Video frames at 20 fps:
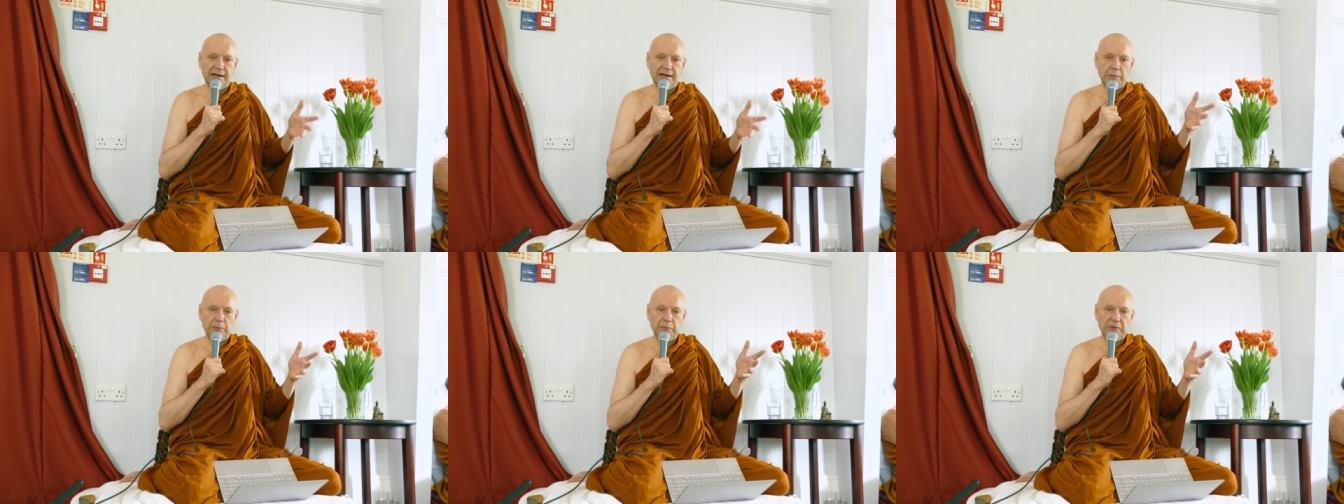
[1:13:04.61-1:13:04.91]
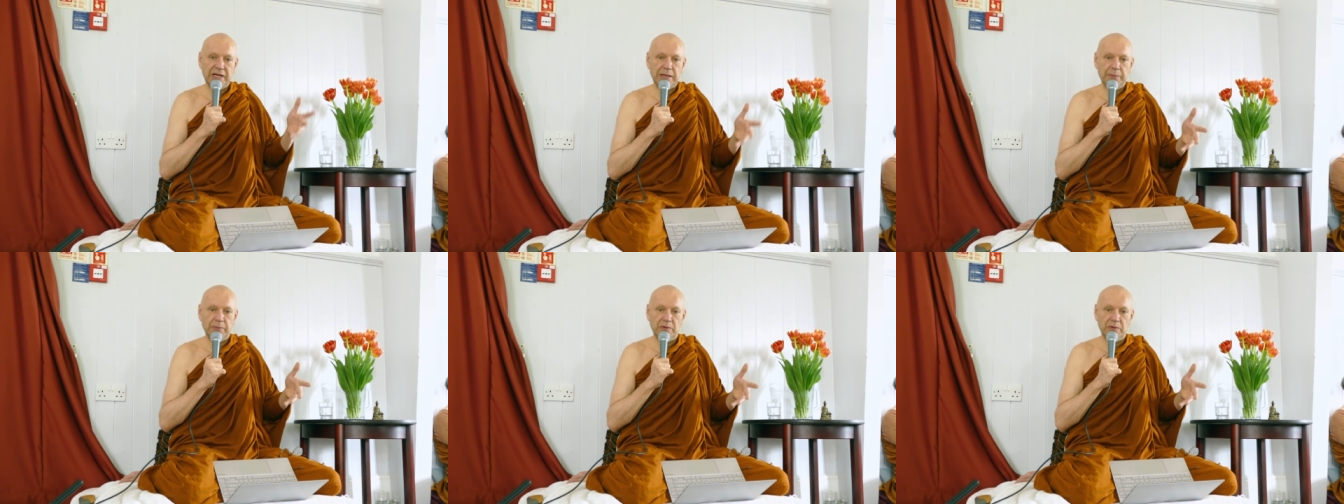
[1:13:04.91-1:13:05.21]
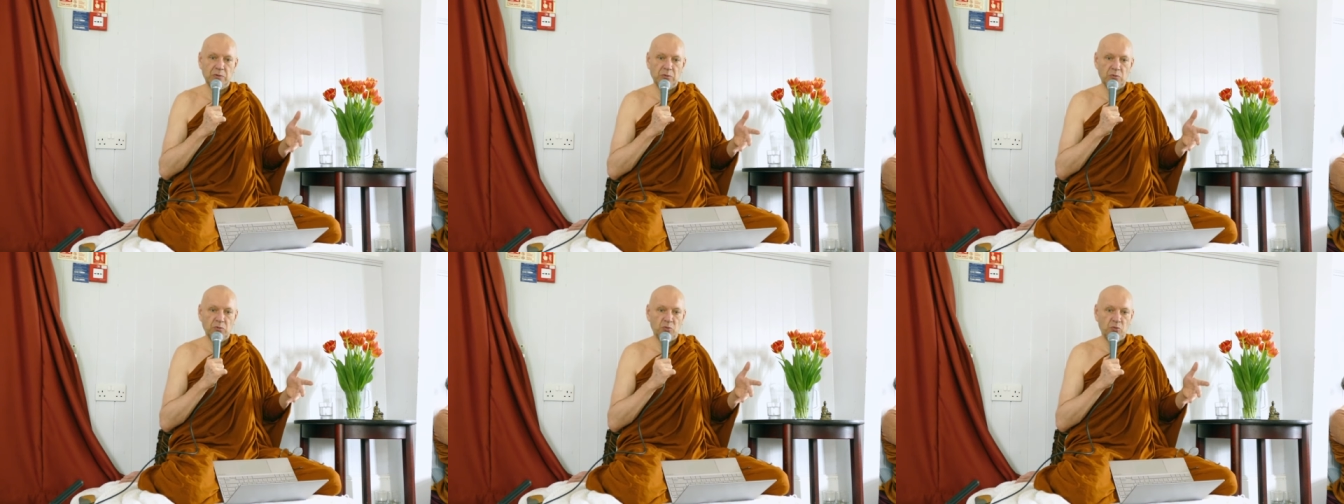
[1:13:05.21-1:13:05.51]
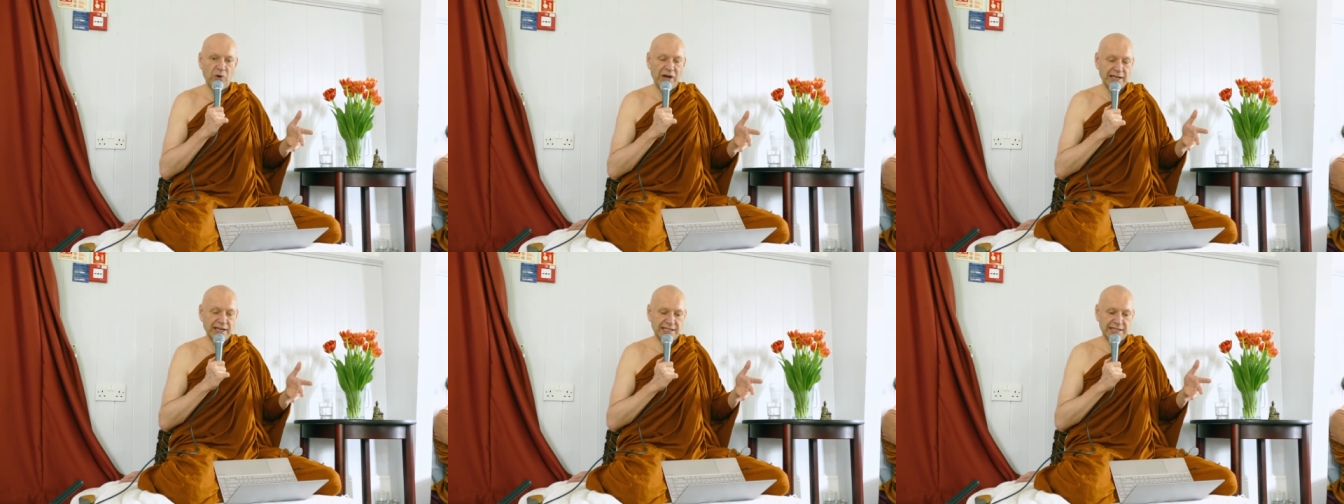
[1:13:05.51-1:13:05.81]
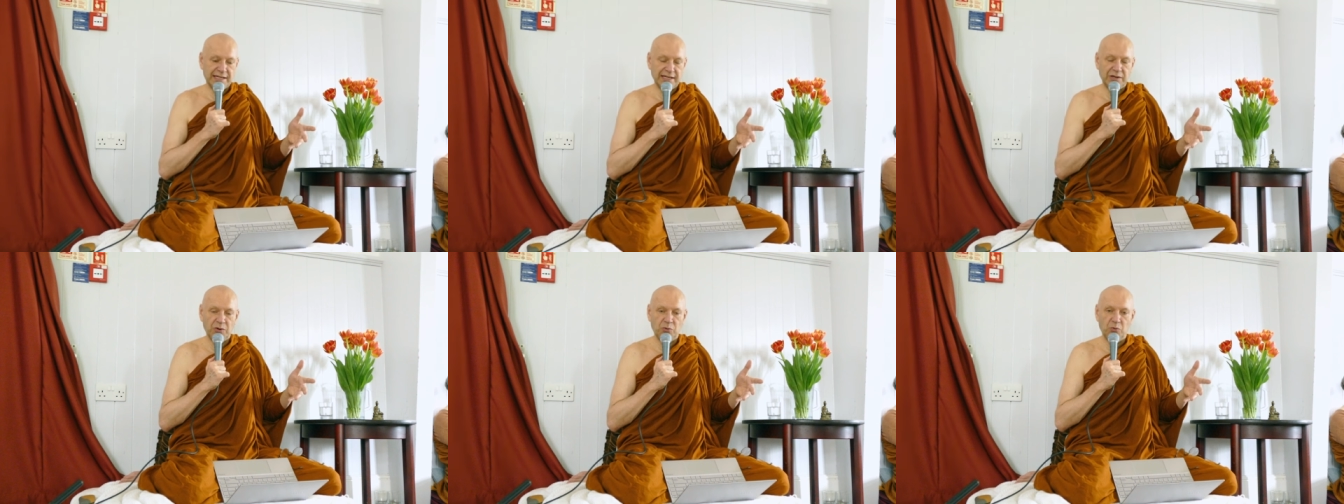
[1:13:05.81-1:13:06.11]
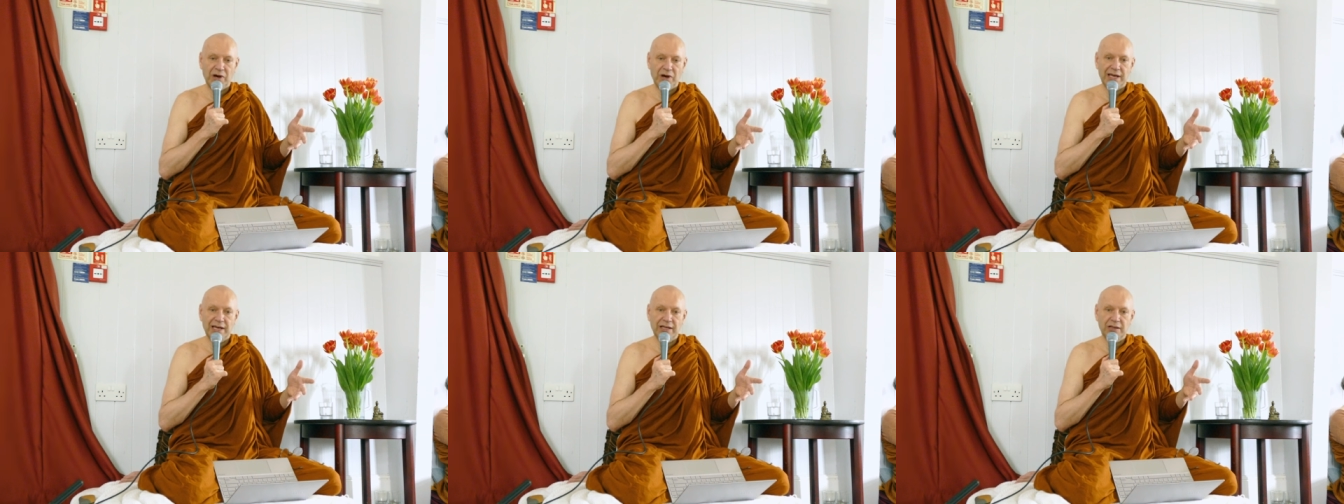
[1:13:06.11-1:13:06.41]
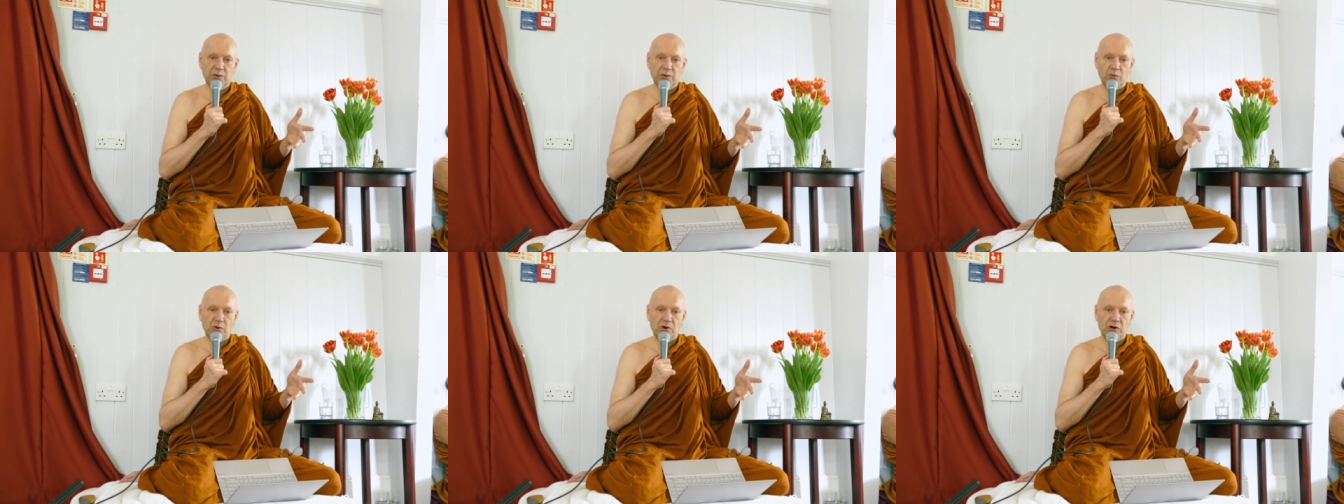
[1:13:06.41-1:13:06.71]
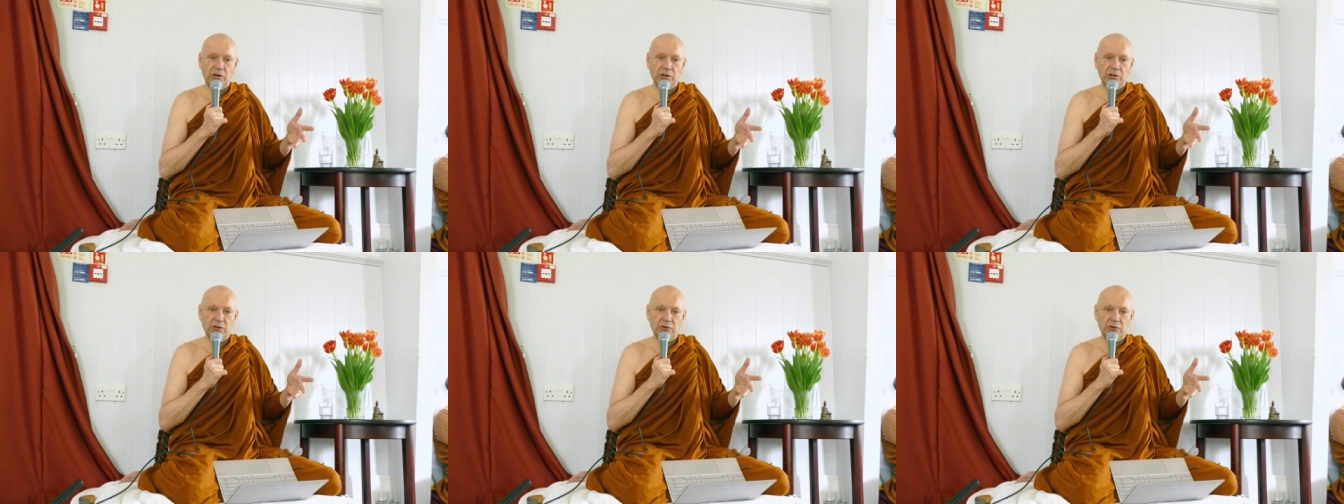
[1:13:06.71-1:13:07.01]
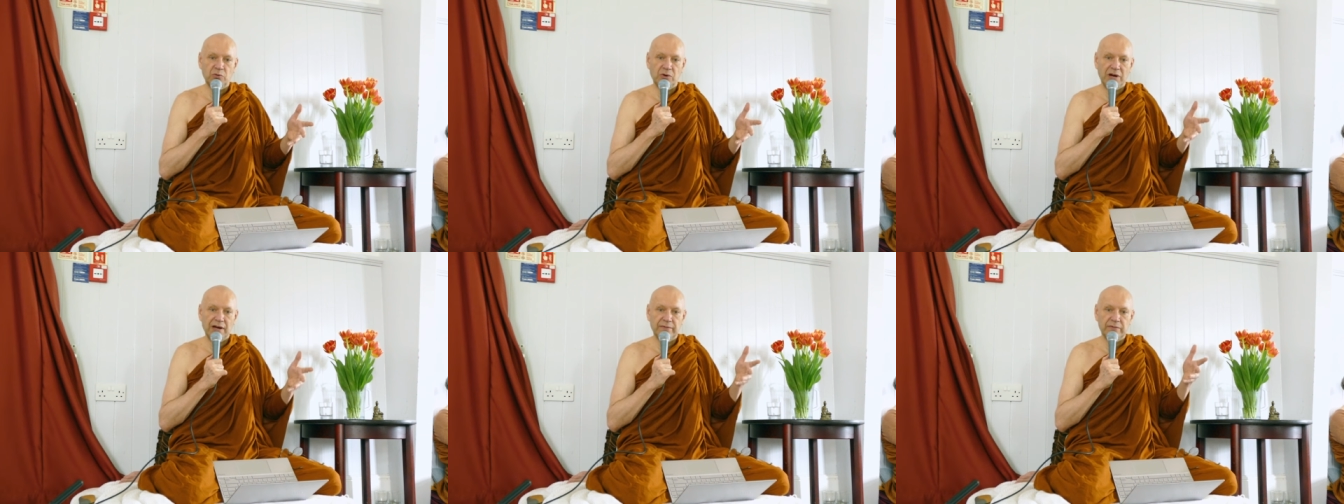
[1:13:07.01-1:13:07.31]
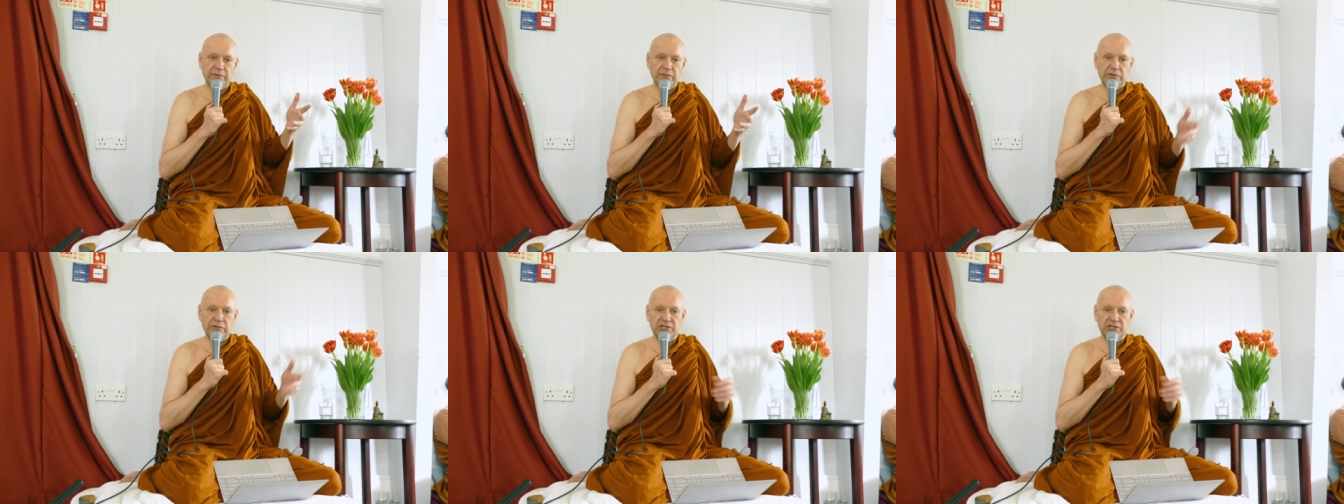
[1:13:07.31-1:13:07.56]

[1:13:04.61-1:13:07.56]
There are people wasting away in the world who are